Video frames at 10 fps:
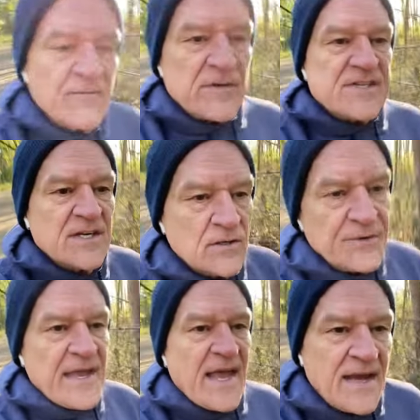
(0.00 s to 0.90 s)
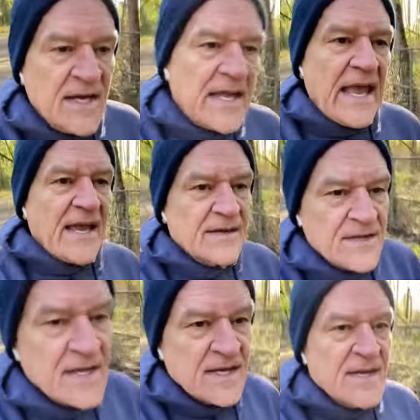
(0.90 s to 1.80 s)
single day. And
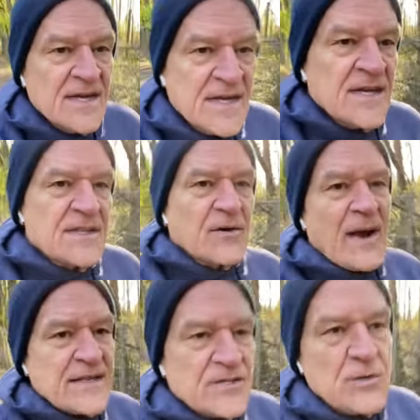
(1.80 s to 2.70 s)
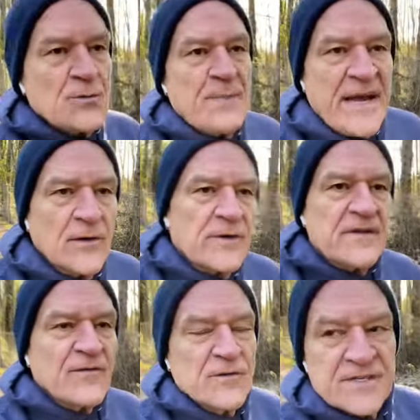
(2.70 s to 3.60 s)
the gratitude pairing
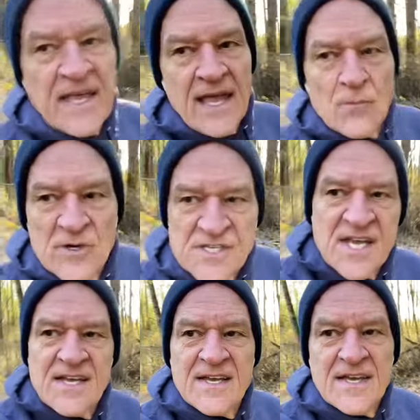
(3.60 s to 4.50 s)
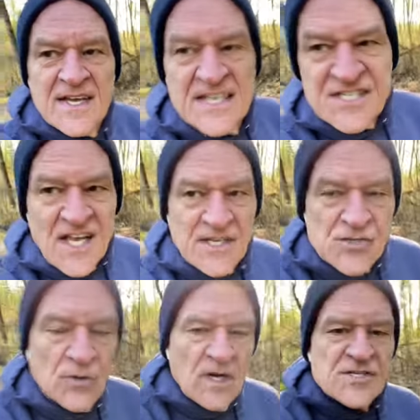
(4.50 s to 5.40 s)
for today was sex,
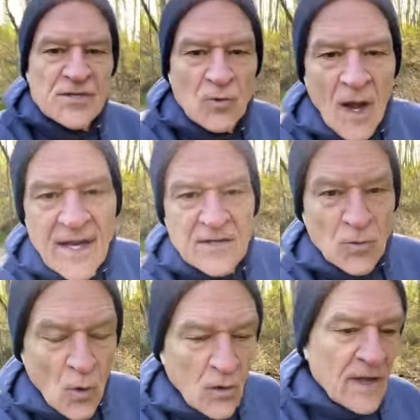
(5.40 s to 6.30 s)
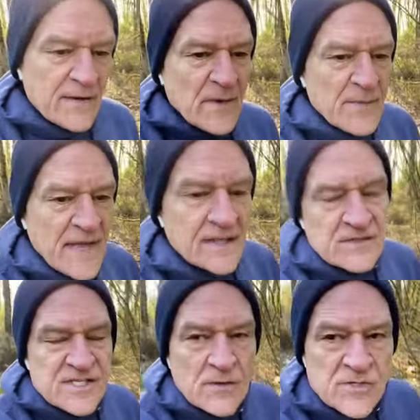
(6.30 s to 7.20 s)
drugs, and rock and roll. I remember that
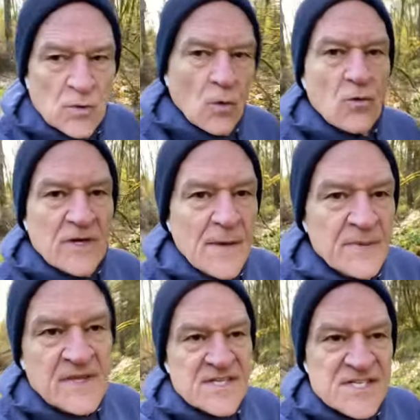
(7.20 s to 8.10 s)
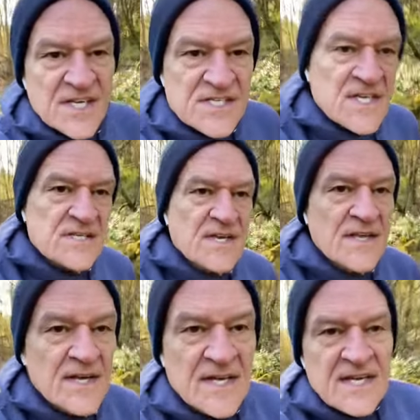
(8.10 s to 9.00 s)
as I was growing up in the 60s and
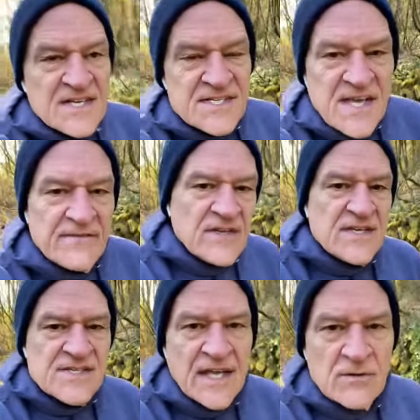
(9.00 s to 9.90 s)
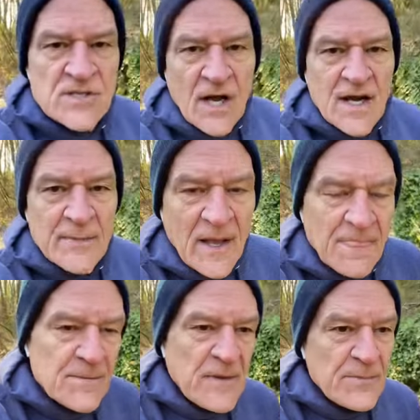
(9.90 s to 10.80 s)
70s, and they would talk about
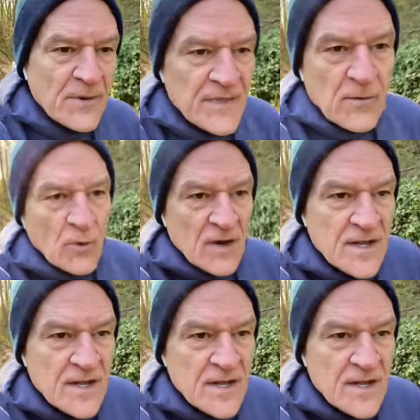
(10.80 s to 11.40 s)
the people that were,